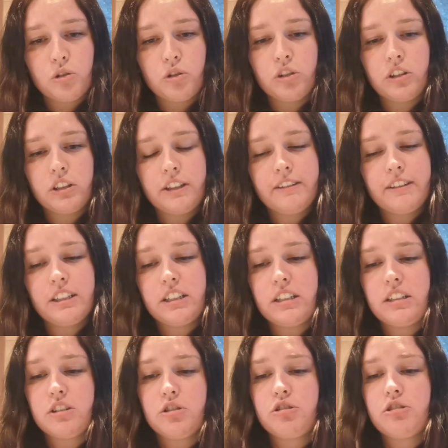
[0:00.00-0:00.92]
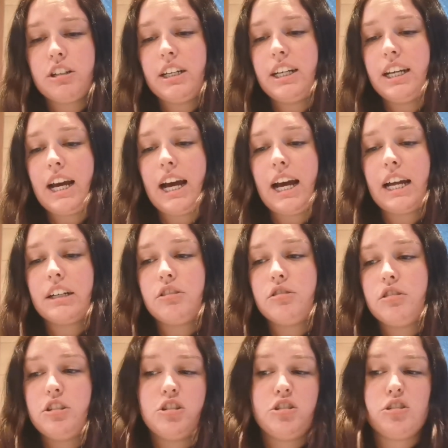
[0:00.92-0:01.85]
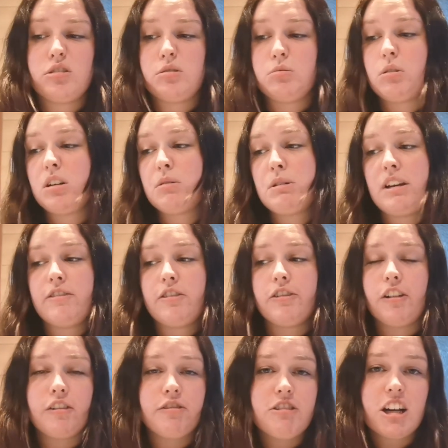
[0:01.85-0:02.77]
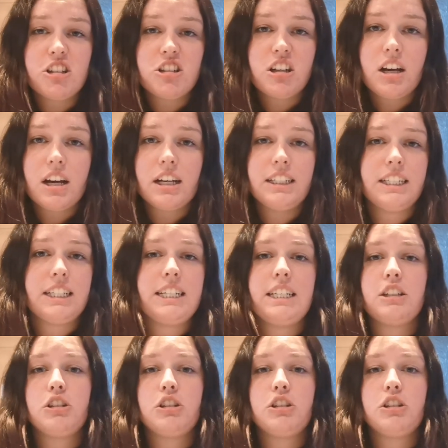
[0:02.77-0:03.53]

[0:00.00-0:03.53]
or you're in the industry and you just want a bit of a refresher and you need